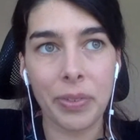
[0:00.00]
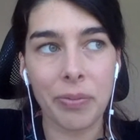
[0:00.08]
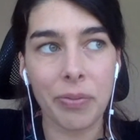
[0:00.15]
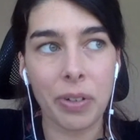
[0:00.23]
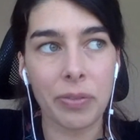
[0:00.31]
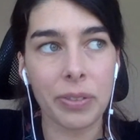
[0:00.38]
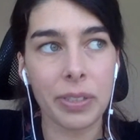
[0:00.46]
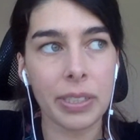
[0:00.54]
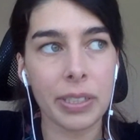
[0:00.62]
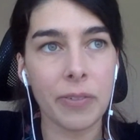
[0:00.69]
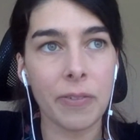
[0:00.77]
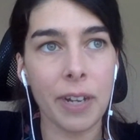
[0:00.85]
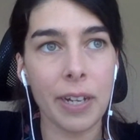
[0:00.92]
What we
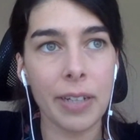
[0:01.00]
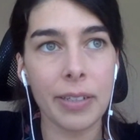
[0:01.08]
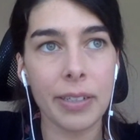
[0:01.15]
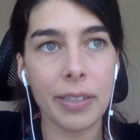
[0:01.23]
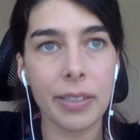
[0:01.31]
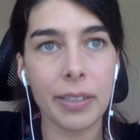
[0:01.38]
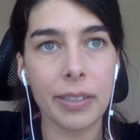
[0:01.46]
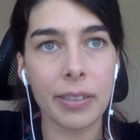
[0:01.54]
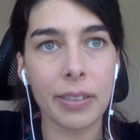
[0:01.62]
see rather is,